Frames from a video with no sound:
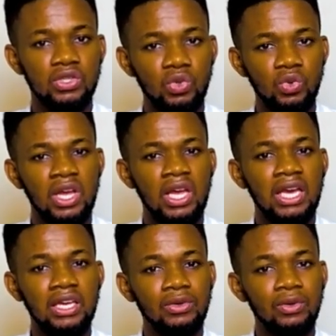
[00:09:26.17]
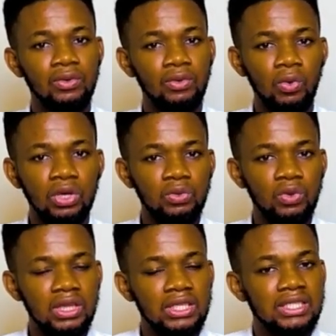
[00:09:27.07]
So, you know, what
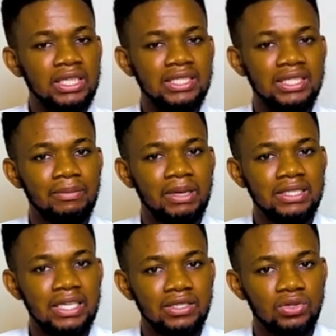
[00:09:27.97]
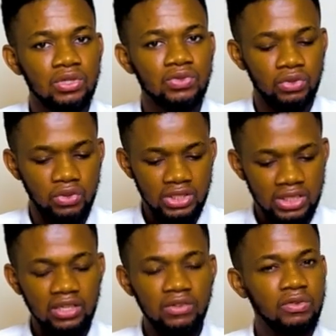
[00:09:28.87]
one thing the exam and test does for you is
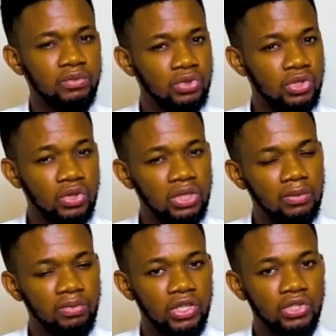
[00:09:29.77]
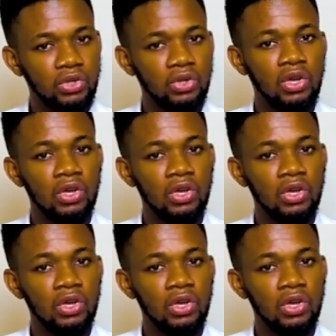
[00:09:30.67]
kind of it puts you under pressure.